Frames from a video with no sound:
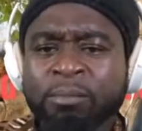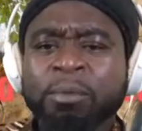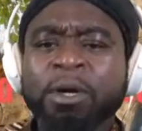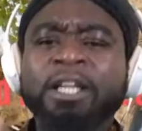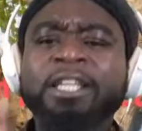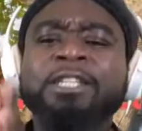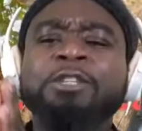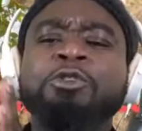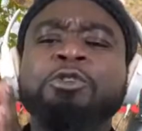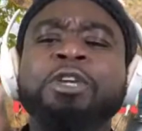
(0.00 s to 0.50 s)

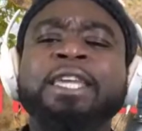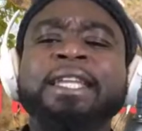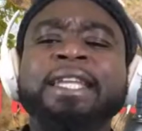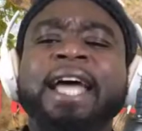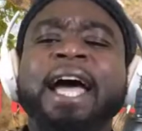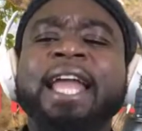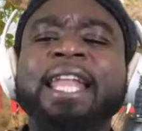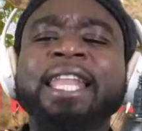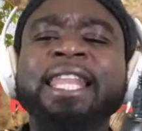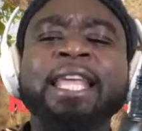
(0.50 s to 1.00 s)
But you
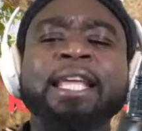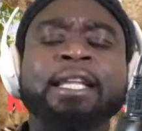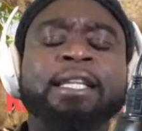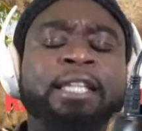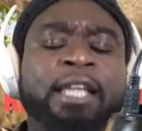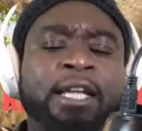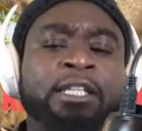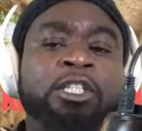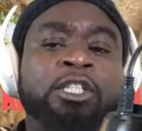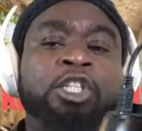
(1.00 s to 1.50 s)
cannot
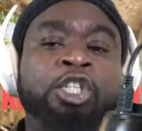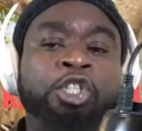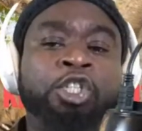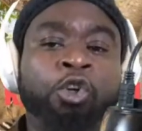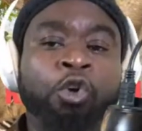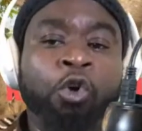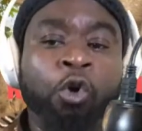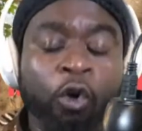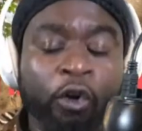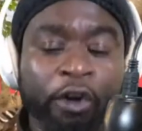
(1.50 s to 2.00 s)
let that
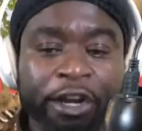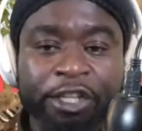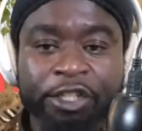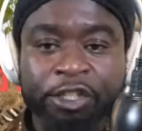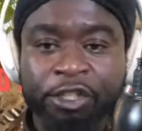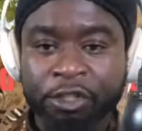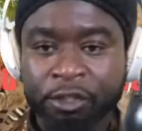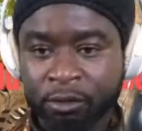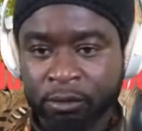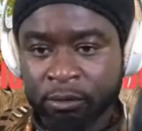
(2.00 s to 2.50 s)

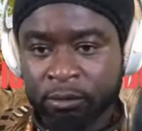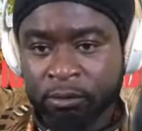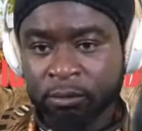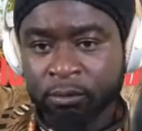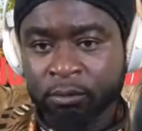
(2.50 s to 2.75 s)
discourage you,